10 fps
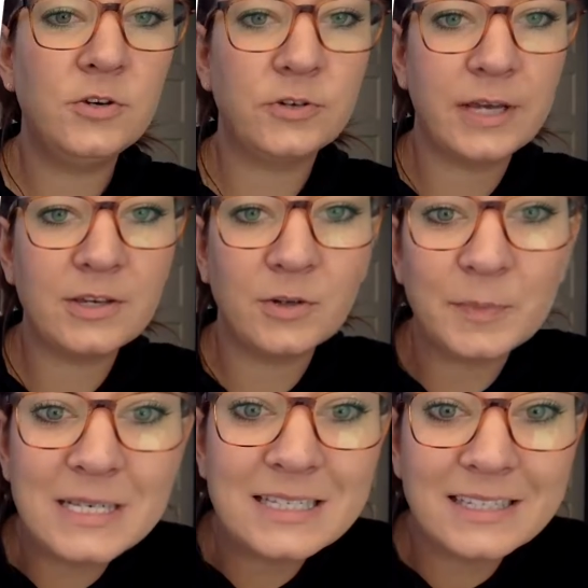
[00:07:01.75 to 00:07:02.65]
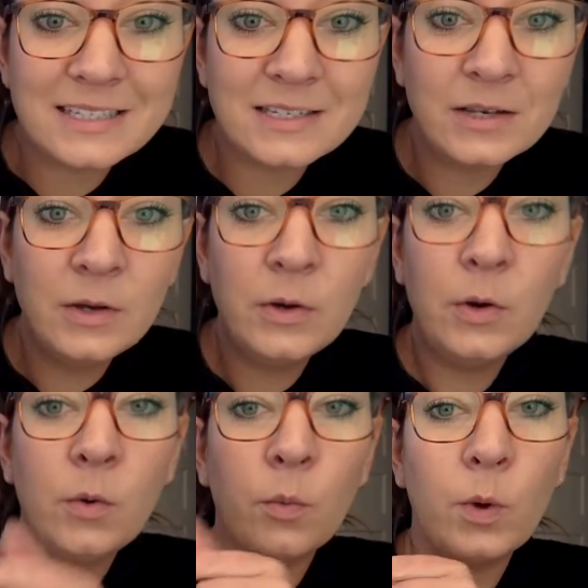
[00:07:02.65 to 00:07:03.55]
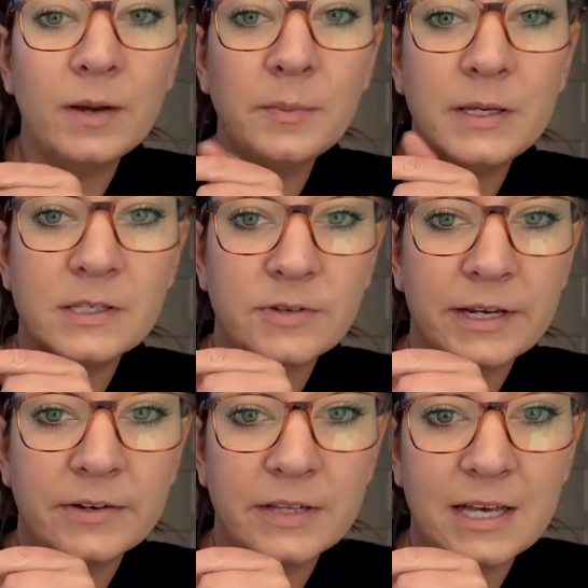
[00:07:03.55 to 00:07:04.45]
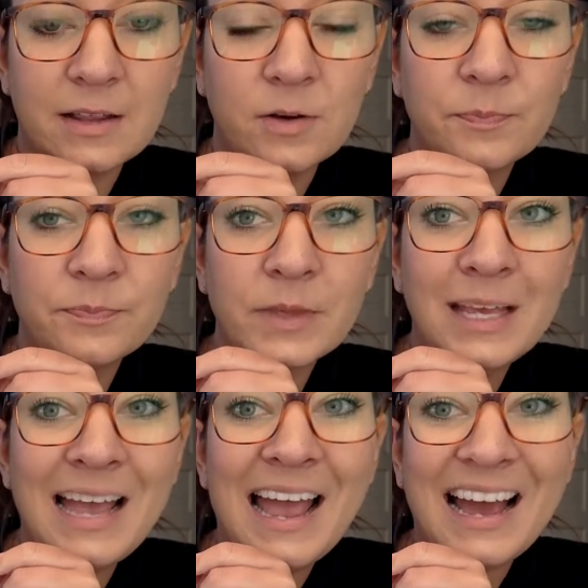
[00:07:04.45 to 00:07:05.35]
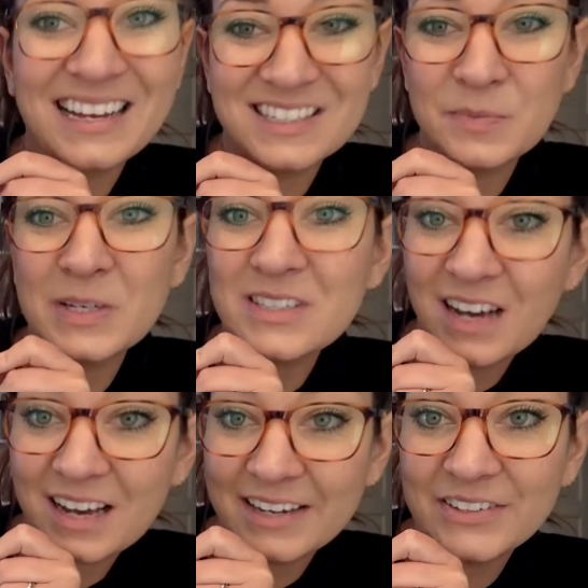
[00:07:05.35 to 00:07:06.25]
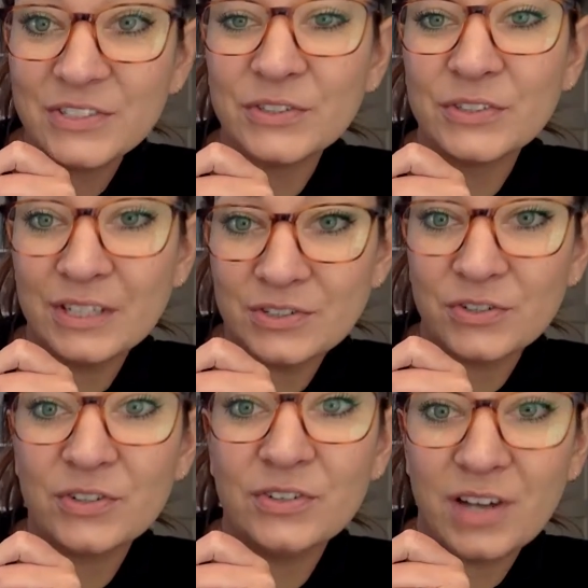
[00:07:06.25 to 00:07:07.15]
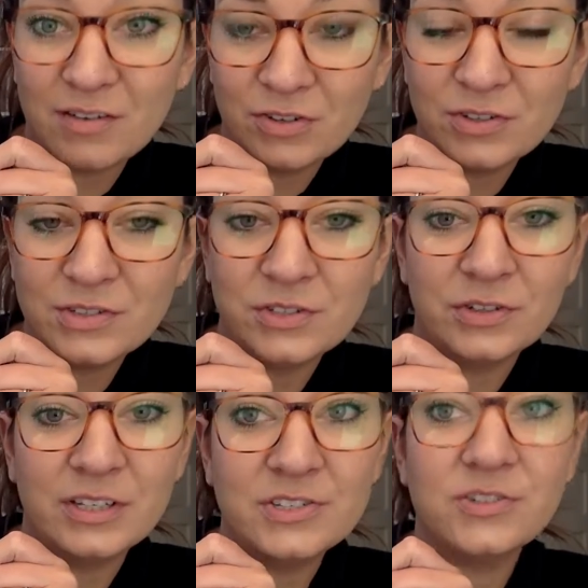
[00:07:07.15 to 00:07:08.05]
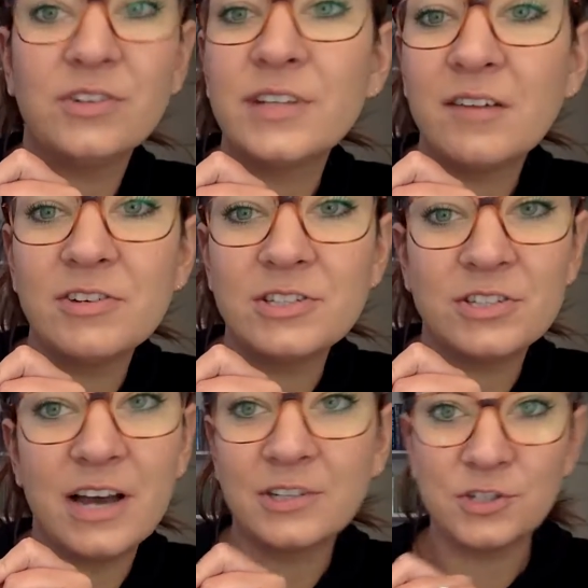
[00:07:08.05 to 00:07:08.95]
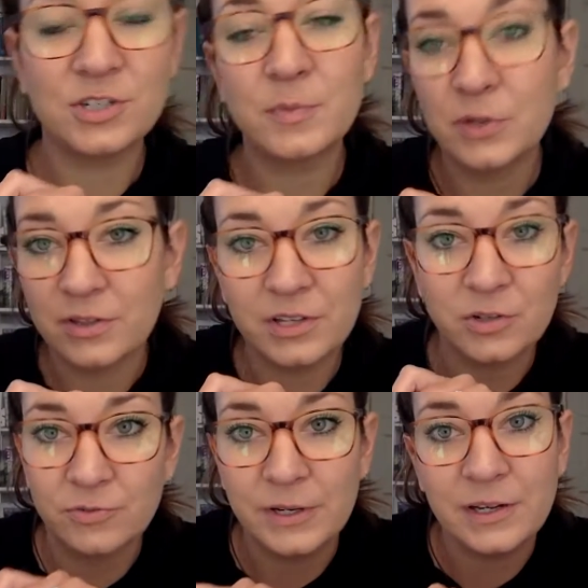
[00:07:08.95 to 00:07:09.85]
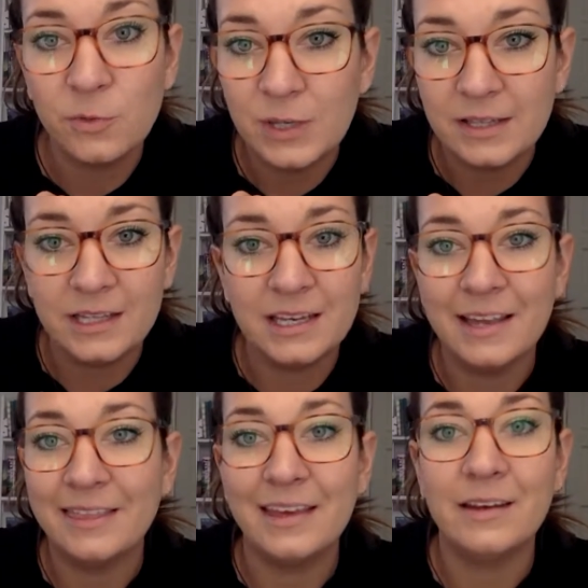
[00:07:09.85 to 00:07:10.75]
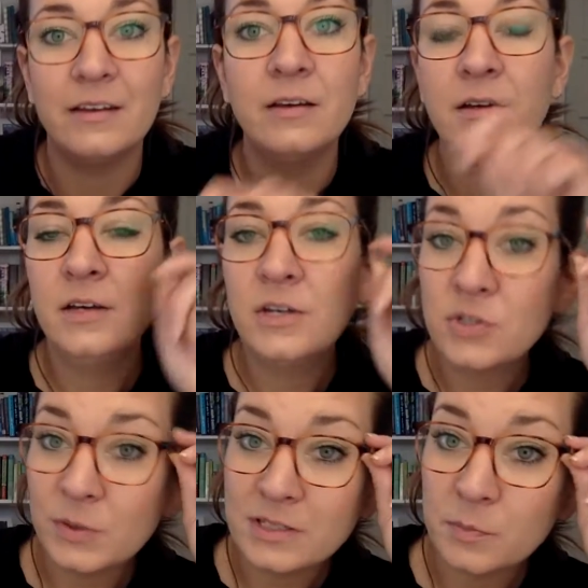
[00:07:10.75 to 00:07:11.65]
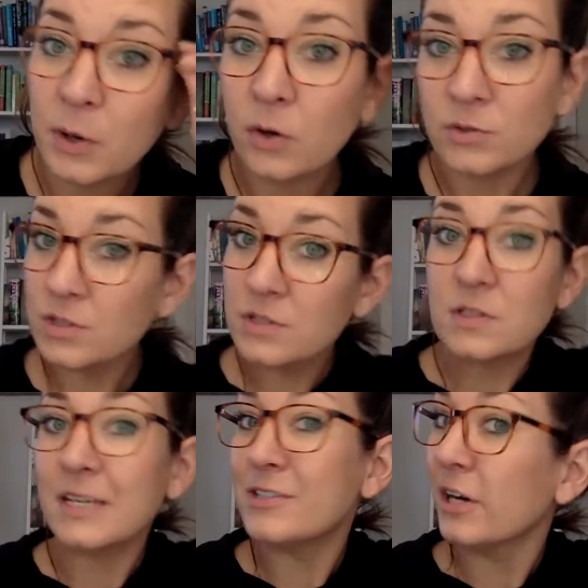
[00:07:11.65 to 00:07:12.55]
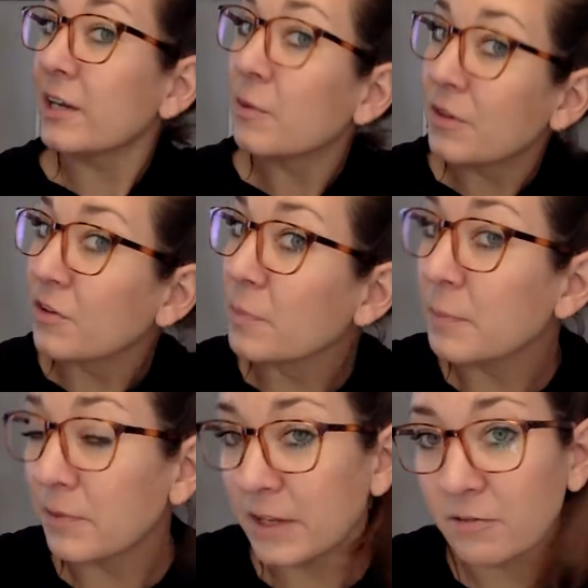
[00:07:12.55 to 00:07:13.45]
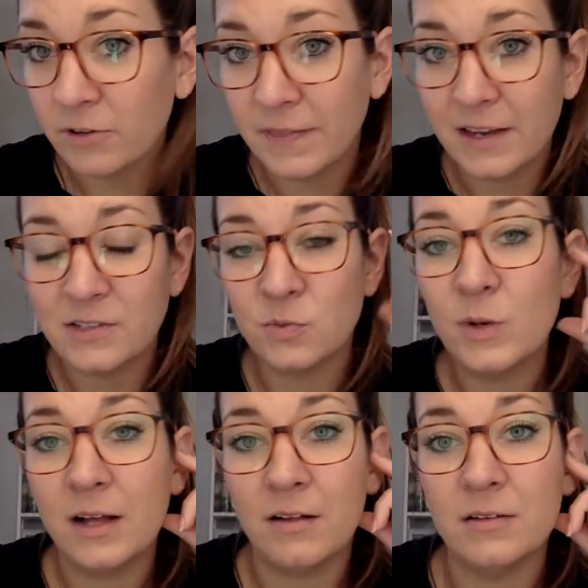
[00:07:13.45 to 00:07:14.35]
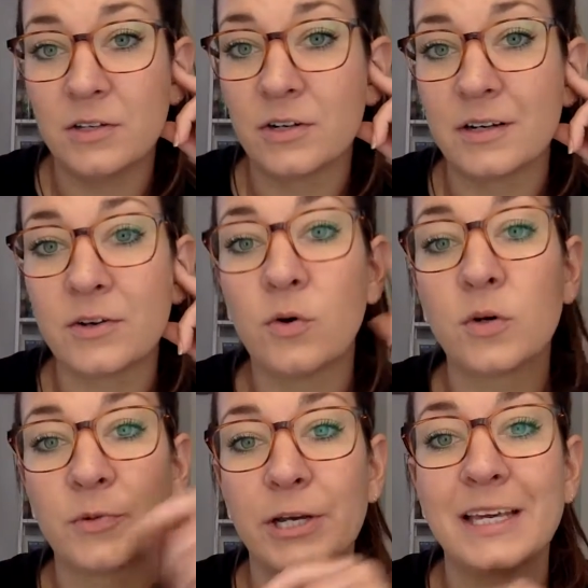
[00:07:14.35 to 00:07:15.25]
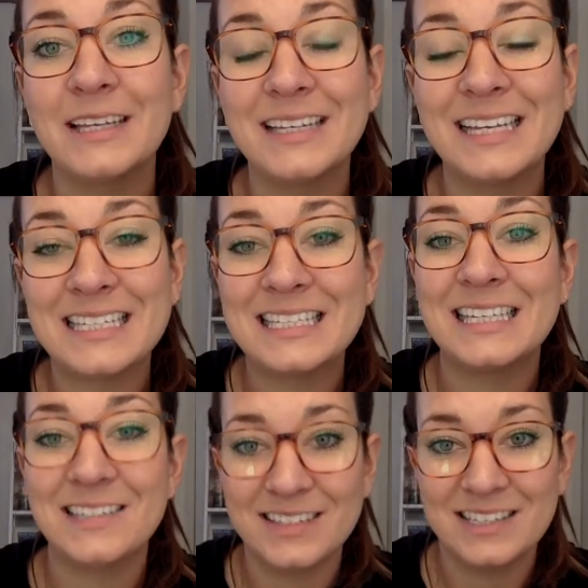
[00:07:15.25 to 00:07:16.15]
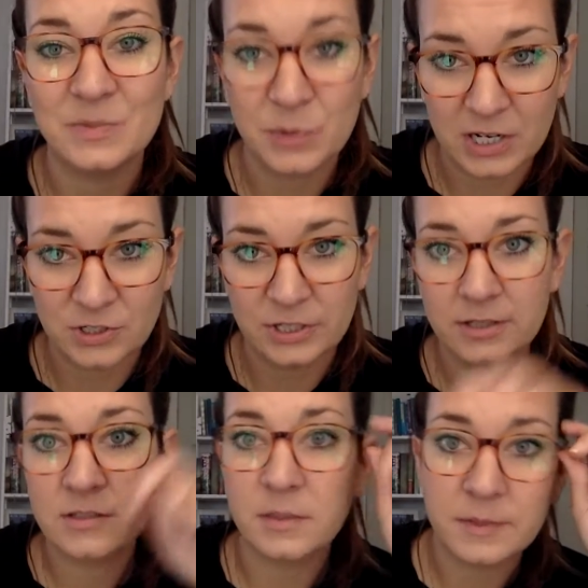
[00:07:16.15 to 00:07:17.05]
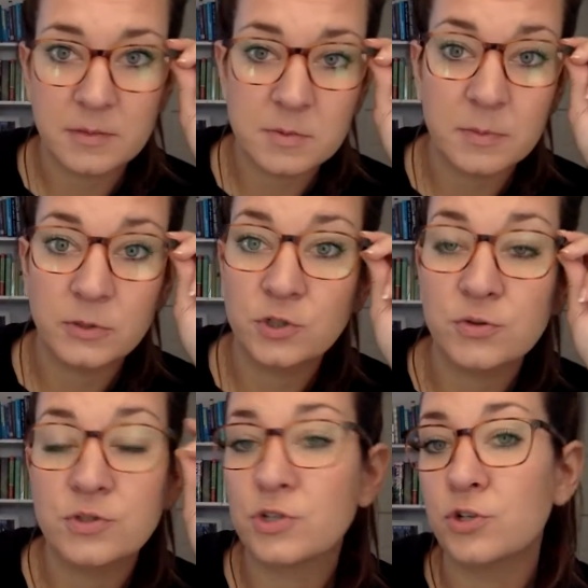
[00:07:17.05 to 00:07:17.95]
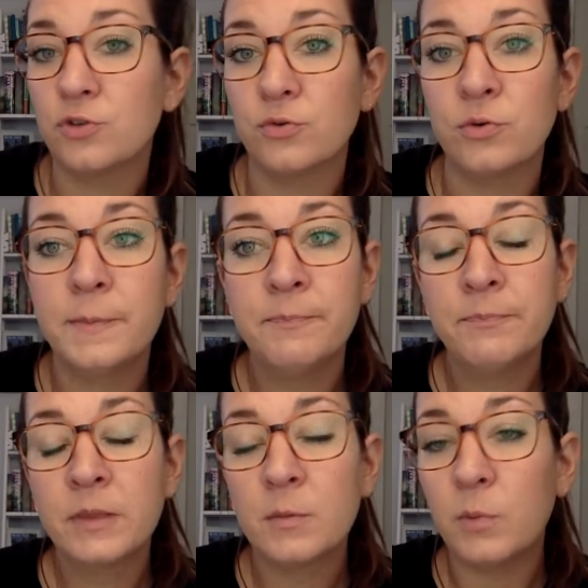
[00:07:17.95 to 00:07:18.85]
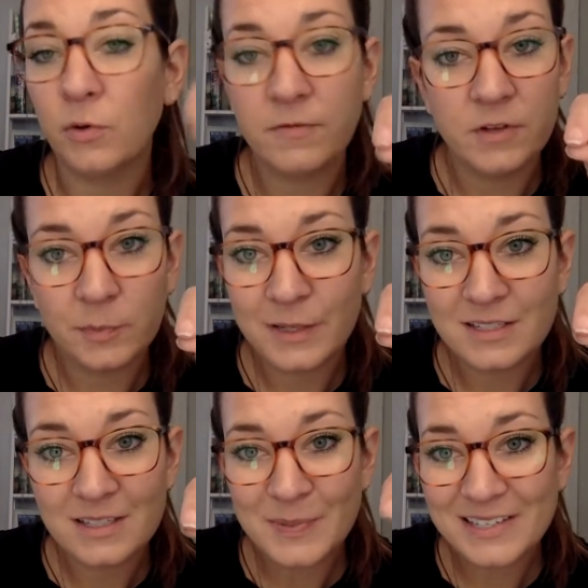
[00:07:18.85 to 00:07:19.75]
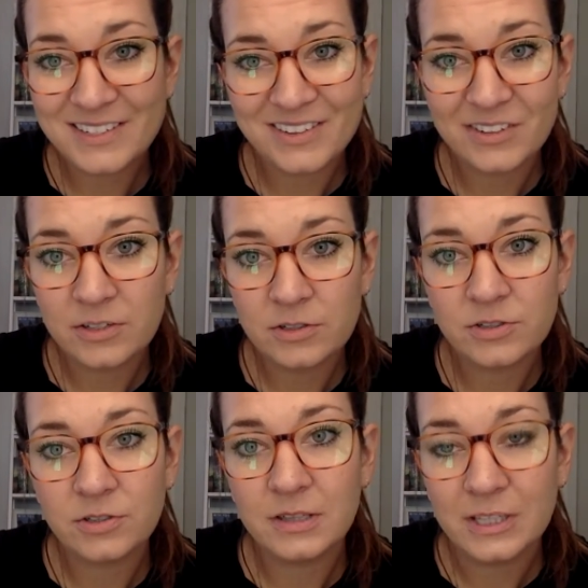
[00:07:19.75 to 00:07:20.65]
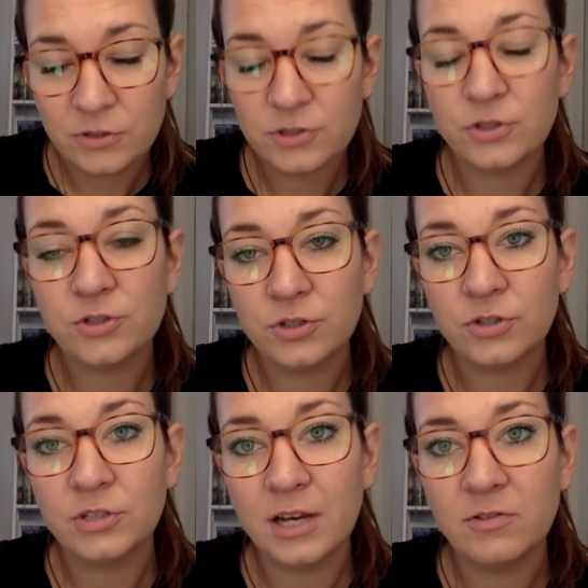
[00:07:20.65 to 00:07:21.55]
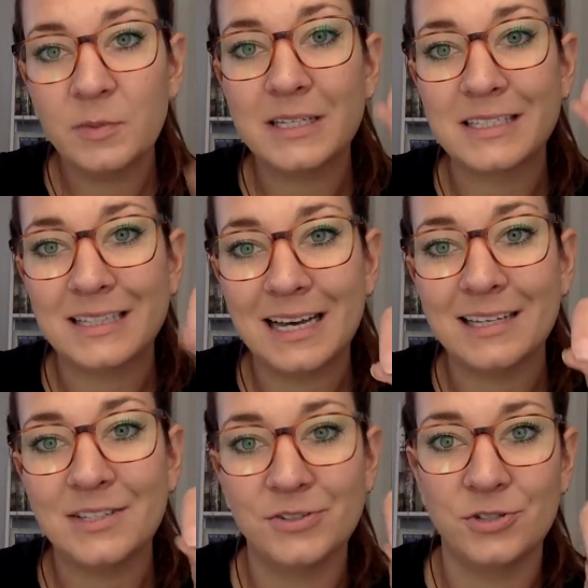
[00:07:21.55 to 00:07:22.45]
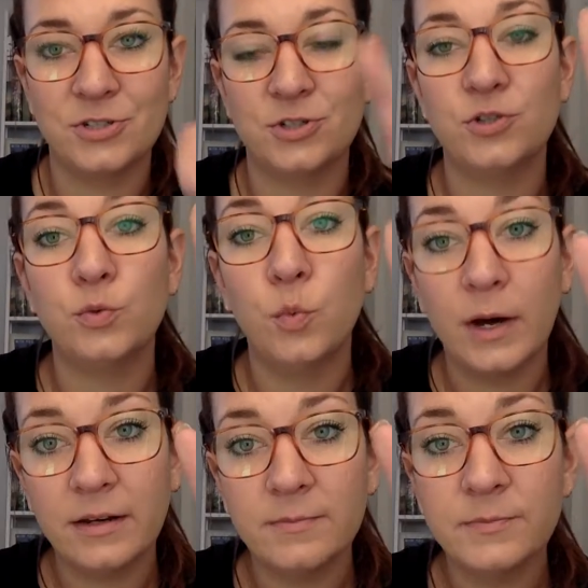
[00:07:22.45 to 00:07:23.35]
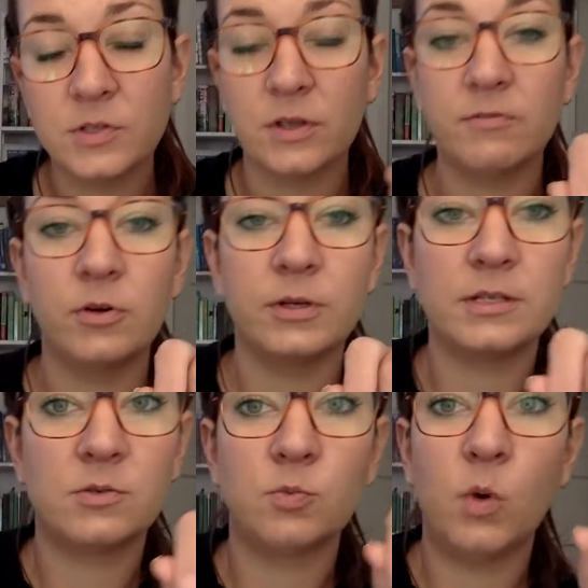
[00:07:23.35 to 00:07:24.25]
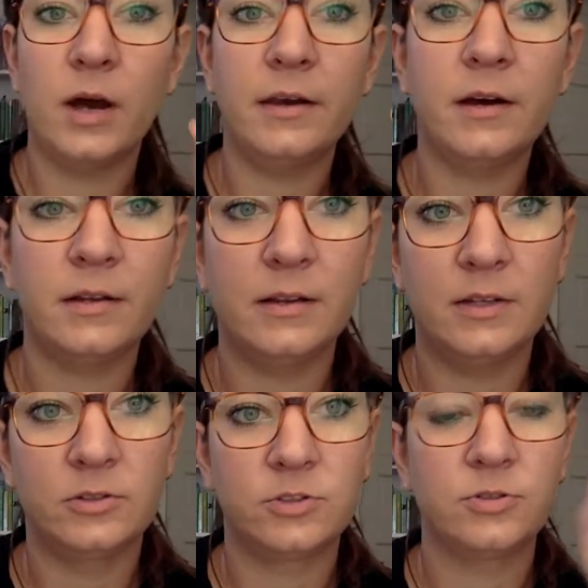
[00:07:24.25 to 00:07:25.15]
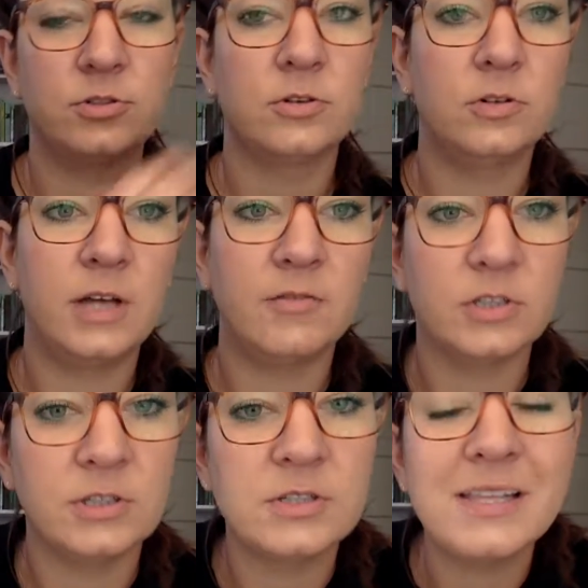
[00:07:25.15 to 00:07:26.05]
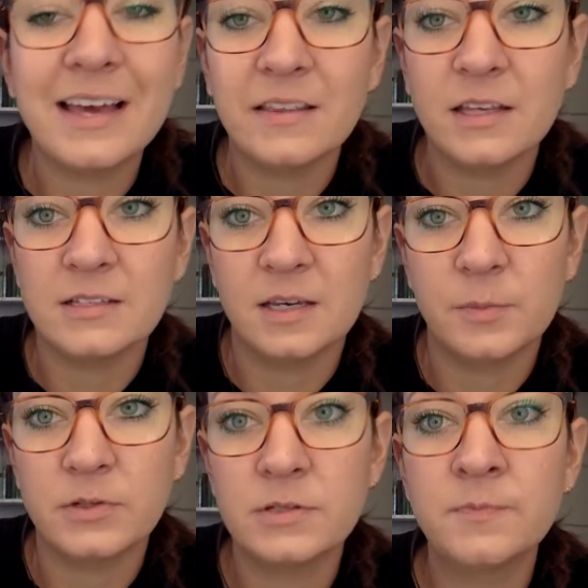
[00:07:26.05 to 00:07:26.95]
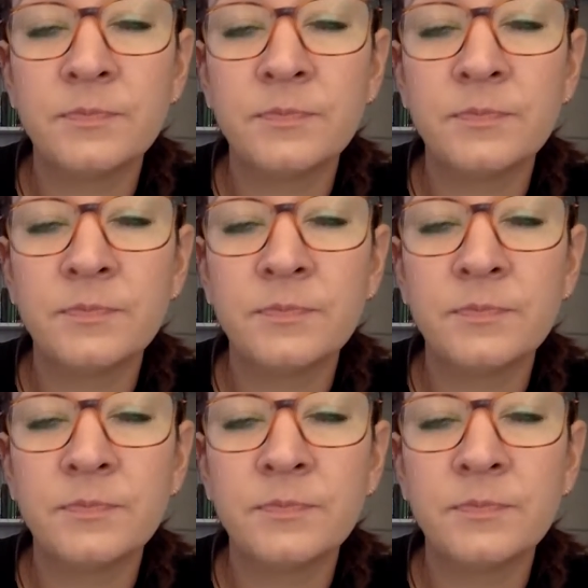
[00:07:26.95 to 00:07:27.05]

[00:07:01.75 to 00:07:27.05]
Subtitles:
you create your pieces, 1 piece right here in the yellow has to be tied to your Lit Circle novel. So your Lit Circle novel is not just a book that you're reading weekly and then doing some posts and talking with other people that have read that as well. You're going to incorporate it into this project. Sometimes people choose to do both of their pieces based on the Literature Circle novel, but it's a lot easier to just do 1. So they focused 1 on the Literature Circle novel. You'll see that in the examples.